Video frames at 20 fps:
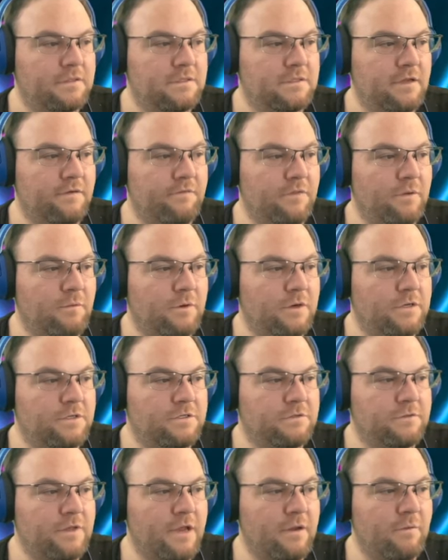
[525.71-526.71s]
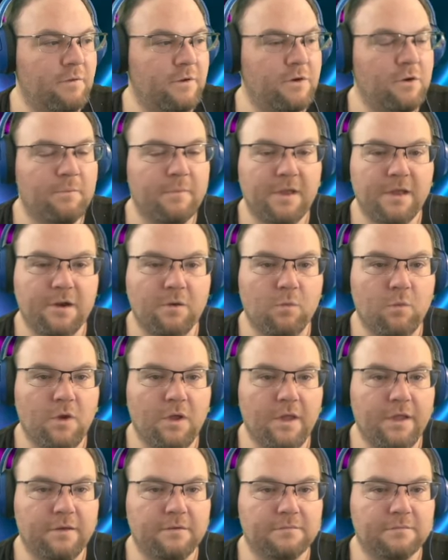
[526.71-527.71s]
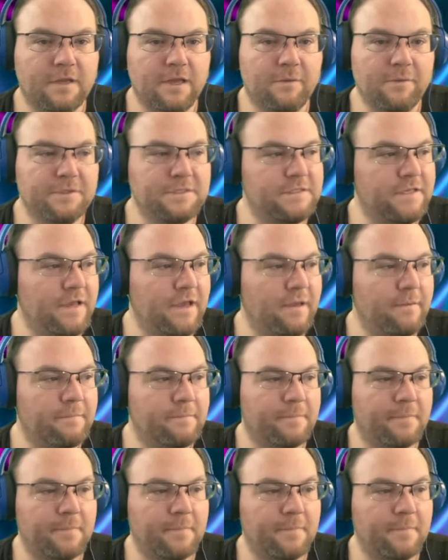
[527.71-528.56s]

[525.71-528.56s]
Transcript: definitely want to do that one no matter what, I would say.